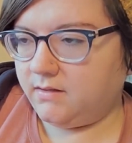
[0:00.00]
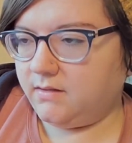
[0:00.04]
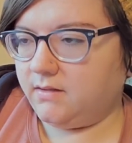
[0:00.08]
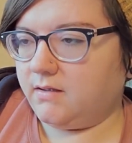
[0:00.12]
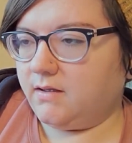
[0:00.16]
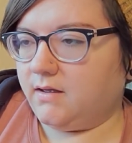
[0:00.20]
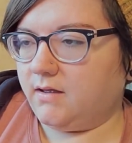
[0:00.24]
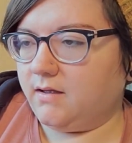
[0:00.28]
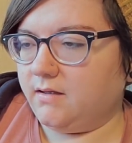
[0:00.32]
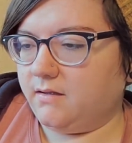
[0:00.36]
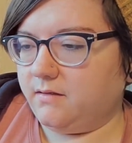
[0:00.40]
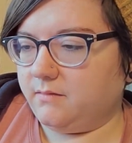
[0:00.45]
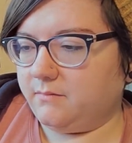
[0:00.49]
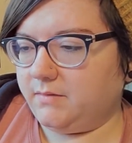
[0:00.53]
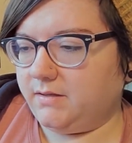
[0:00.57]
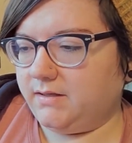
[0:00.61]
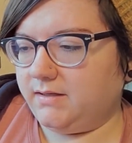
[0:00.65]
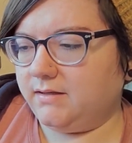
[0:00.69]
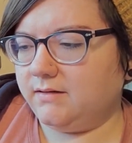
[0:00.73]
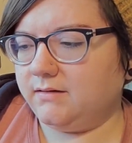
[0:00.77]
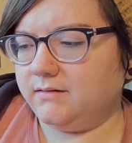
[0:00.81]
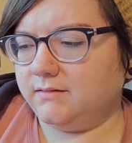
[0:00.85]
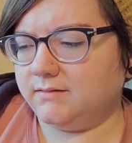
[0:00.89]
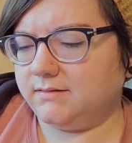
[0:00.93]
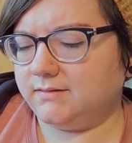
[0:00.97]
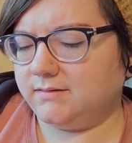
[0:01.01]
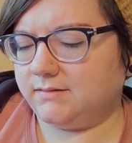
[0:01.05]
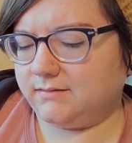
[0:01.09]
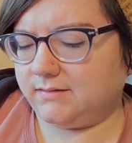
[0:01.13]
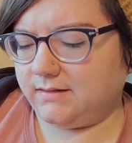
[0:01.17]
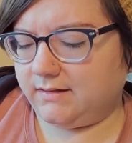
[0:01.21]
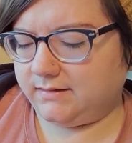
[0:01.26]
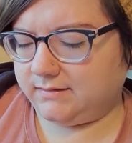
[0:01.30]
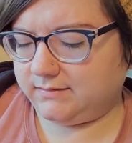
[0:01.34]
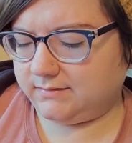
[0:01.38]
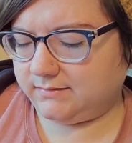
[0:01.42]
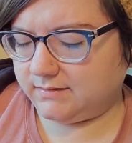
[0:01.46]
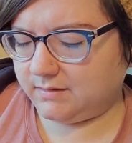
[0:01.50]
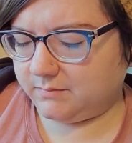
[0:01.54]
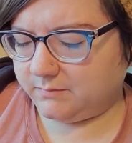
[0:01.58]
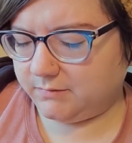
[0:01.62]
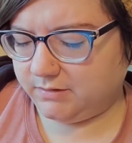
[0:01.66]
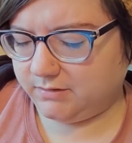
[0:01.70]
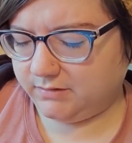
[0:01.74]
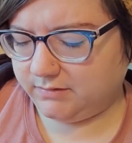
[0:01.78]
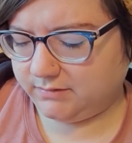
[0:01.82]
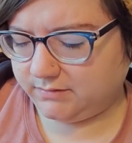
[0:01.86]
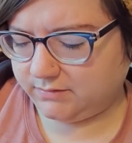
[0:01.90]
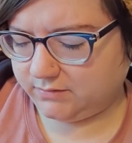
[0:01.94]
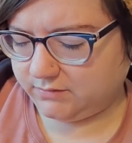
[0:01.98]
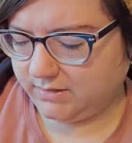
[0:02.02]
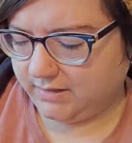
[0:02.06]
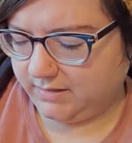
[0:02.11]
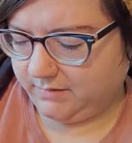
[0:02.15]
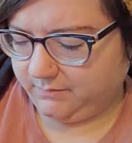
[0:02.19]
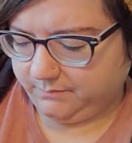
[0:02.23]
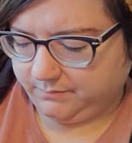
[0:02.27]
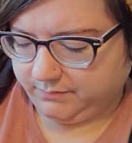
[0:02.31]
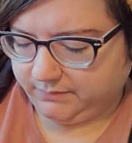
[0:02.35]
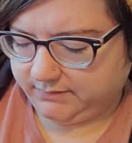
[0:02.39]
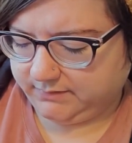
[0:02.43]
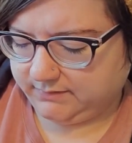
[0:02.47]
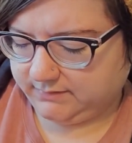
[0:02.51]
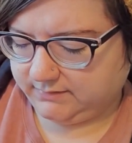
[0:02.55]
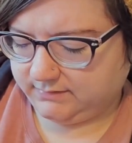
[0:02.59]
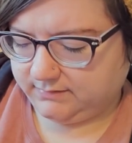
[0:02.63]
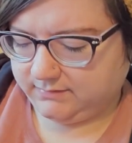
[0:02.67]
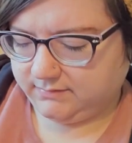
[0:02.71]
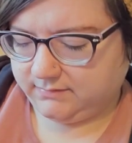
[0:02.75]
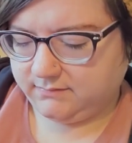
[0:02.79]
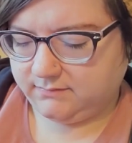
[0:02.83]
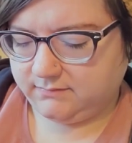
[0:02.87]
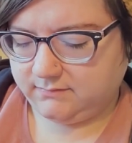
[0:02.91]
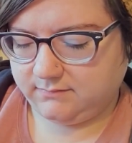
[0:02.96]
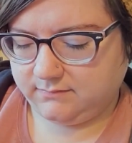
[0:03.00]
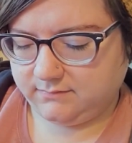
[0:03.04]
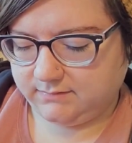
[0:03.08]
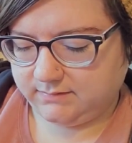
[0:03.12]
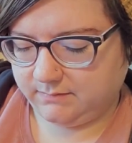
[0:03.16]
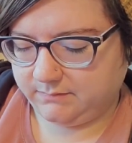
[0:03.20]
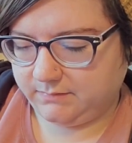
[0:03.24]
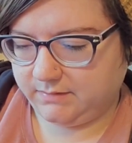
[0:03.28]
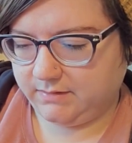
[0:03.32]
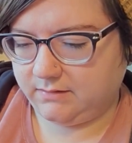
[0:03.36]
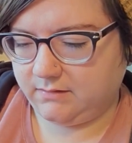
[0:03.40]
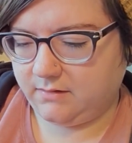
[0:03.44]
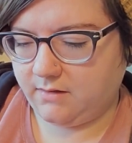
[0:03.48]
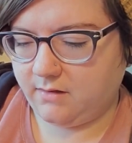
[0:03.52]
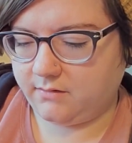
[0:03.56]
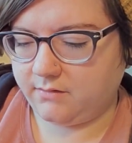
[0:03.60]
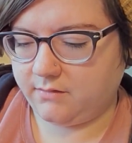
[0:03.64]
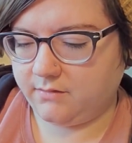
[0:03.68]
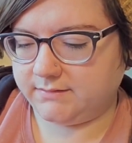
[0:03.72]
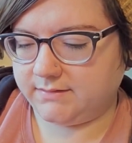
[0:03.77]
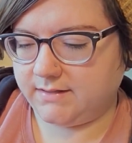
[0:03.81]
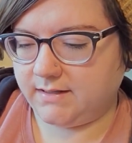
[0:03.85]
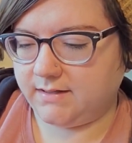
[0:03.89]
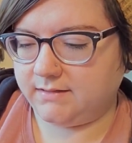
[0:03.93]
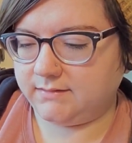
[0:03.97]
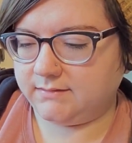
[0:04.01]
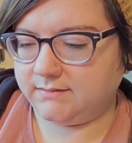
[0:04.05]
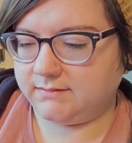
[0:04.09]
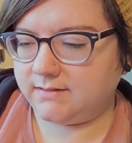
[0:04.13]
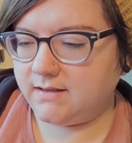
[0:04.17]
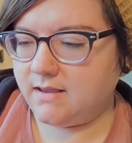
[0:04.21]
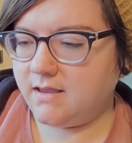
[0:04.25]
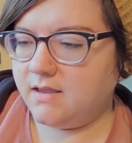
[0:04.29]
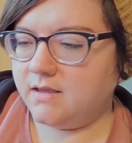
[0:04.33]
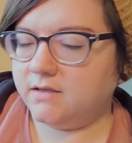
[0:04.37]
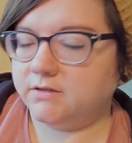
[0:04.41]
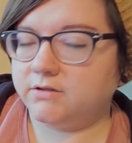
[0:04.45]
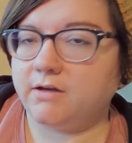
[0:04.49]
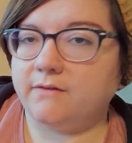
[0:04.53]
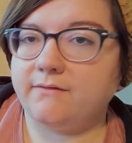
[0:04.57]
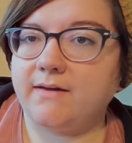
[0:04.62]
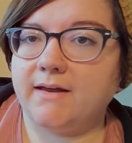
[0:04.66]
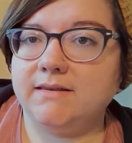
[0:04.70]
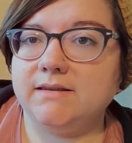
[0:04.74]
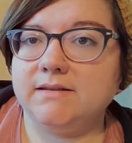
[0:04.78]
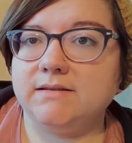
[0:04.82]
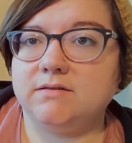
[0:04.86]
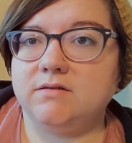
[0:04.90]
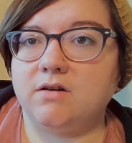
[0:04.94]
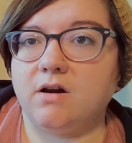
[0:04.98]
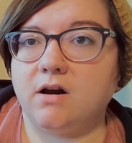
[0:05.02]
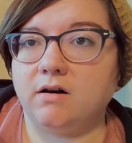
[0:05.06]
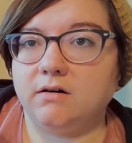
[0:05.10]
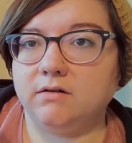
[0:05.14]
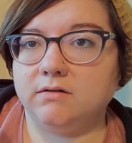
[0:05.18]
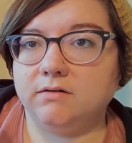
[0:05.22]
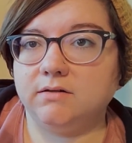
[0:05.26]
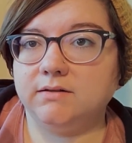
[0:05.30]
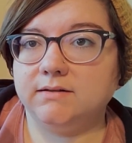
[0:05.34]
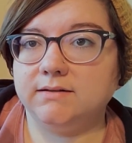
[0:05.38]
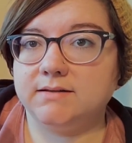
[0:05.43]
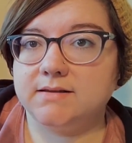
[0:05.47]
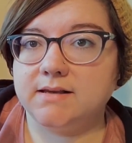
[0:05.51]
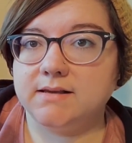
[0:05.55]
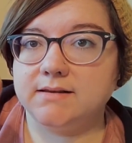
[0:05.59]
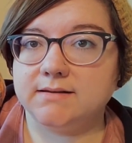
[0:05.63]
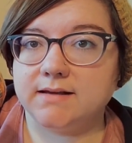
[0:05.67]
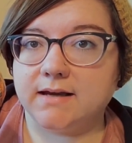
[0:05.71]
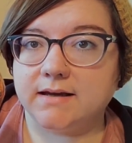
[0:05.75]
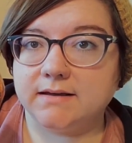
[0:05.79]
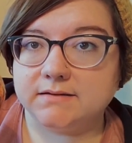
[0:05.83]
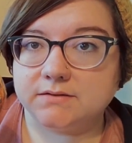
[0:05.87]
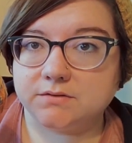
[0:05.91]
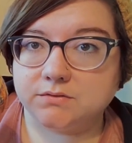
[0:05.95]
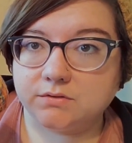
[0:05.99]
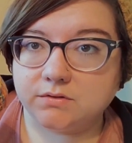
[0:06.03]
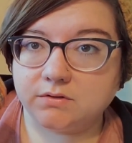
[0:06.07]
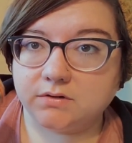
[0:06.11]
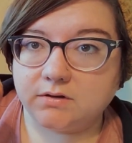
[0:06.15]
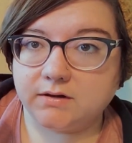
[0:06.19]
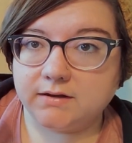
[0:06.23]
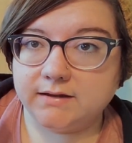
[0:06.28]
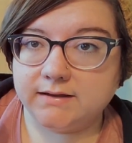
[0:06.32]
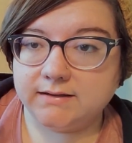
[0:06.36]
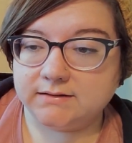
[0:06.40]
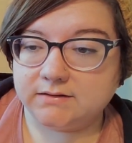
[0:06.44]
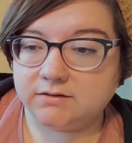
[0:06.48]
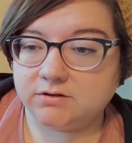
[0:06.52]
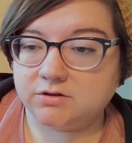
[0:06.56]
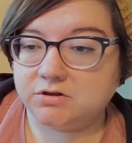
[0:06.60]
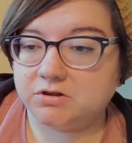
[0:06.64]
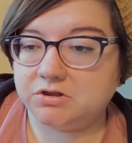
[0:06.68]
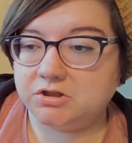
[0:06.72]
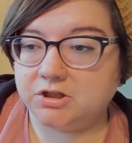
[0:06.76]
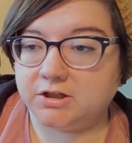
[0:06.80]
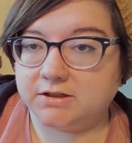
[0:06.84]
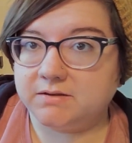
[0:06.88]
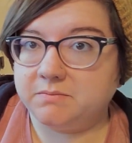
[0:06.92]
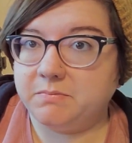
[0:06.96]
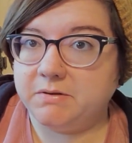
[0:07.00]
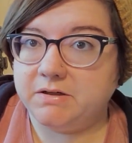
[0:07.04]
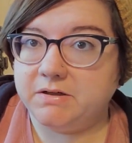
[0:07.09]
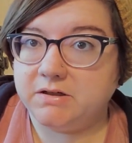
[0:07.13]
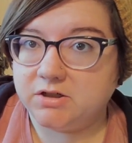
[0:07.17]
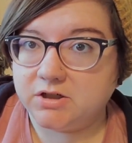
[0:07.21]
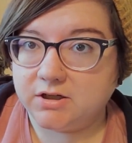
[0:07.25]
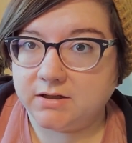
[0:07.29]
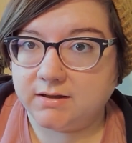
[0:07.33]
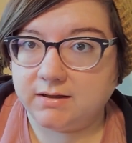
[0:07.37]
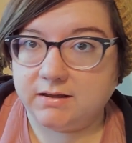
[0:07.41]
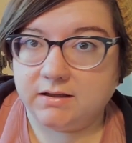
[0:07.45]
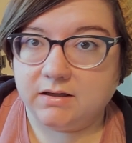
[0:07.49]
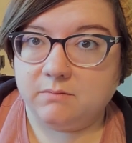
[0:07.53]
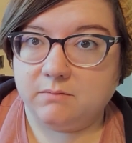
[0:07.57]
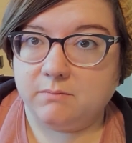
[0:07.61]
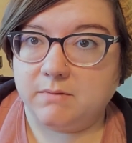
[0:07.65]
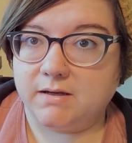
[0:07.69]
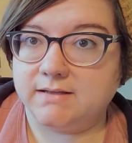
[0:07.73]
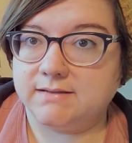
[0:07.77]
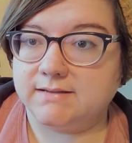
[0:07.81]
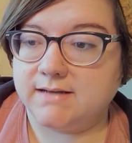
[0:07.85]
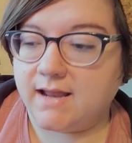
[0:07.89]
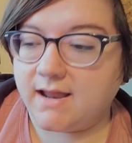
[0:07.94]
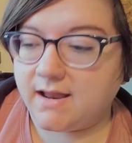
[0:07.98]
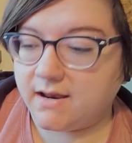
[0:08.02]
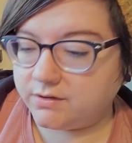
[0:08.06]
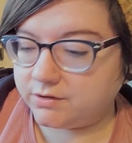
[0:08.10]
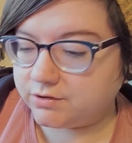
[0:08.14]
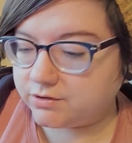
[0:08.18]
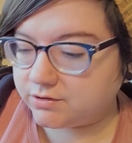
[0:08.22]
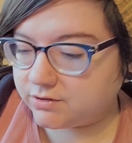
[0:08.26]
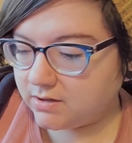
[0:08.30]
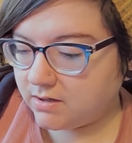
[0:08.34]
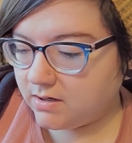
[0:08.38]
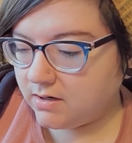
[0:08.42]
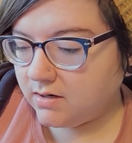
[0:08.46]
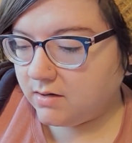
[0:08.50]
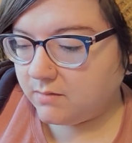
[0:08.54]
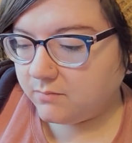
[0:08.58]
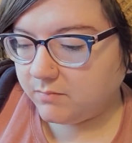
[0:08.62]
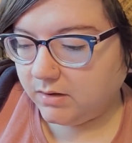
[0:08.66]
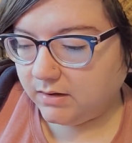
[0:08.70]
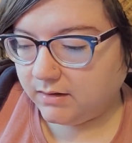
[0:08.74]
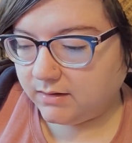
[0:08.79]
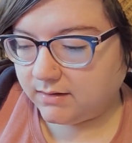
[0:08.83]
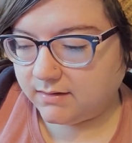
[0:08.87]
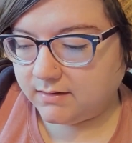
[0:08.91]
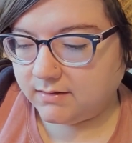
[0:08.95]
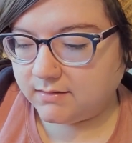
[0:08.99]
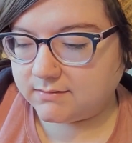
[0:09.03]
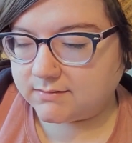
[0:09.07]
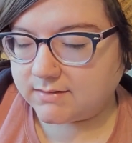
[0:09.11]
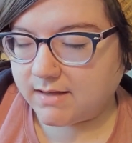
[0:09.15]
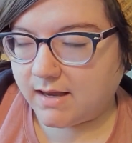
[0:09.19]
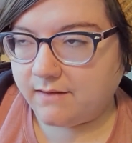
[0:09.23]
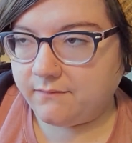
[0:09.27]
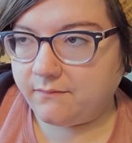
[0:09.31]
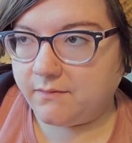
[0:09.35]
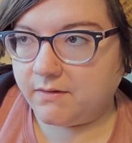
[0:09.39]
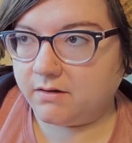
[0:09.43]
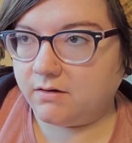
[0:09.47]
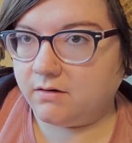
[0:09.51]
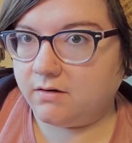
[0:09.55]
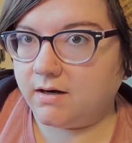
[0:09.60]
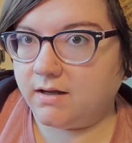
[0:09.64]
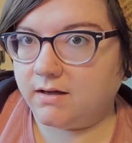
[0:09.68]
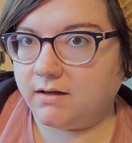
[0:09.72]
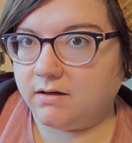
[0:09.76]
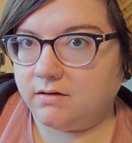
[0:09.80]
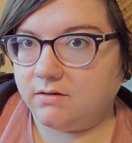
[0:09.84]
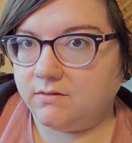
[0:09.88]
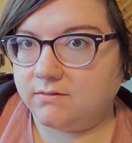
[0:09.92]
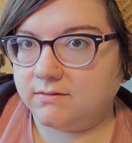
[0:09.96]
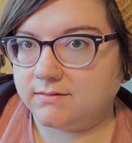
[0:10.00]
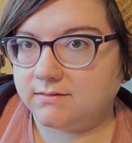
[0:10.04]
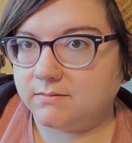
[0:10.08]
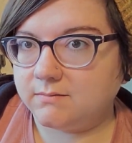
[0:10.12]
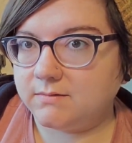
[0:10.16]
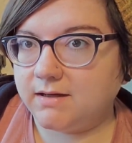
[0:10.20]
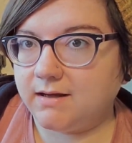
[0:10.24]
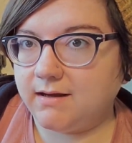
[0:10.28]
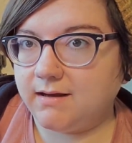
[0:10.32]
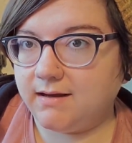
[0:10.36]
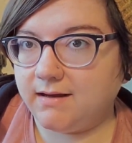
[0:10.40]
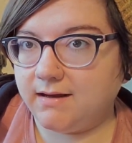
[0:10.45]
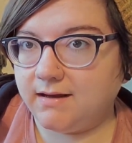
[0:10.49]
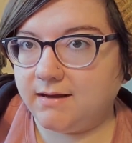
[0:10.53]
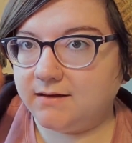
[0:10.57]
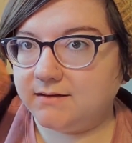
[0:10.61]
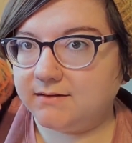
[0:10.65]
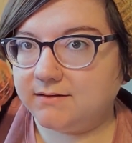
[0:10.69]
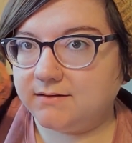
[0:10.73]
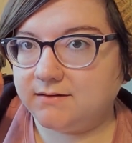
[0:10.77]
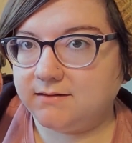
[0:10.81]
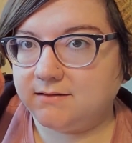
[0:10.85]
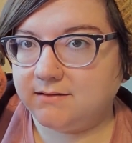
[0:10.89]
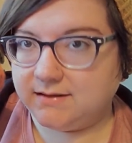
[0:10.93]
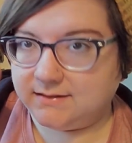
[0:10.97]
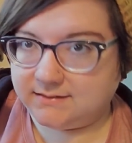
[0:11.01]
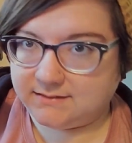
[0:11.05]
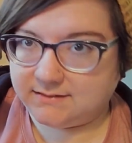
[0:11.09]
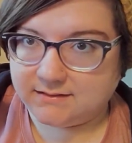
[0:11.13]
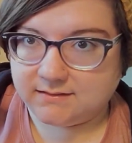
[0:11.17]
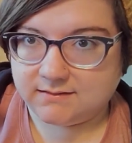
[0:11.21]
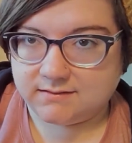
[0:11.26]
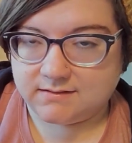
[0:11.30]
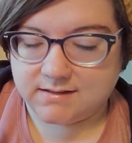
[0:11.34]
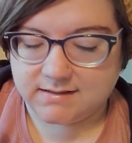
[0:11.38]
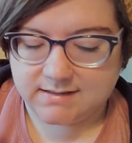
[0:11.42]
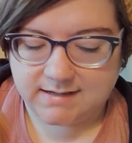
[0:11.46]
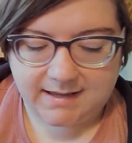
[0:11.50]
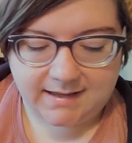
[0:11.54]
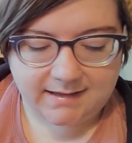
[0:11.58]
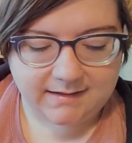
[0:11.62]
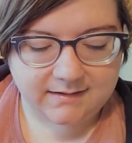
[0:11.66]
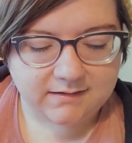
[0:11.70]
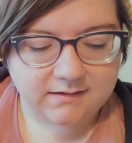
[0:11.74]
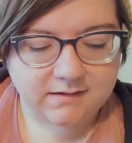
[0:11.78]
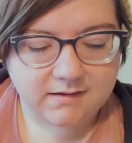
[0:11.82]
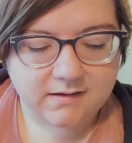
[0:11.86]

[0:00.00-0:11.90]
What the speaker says: in, like, summer stripes, something along those lines. So I've had this yarn since high school. It's just been chilling in my stash, because I figured I could use it someday, and this is the day.